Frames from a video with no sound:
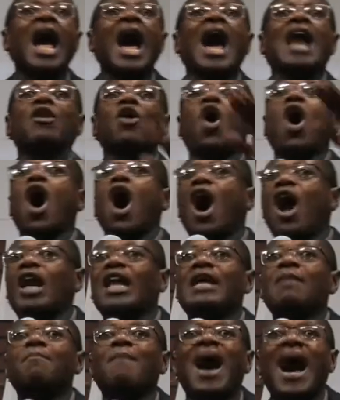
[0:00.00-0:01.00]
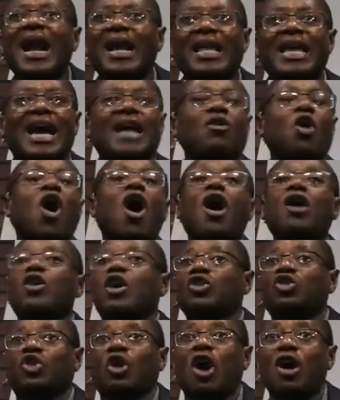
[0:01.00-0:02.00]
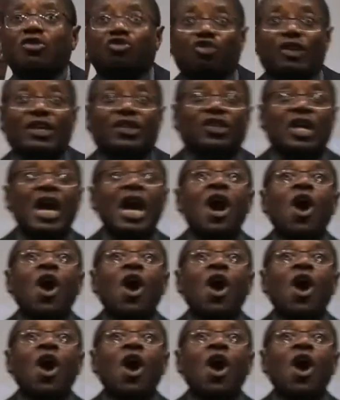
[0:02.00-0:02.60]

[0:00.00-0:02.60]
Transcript: and all in Mali and all those countries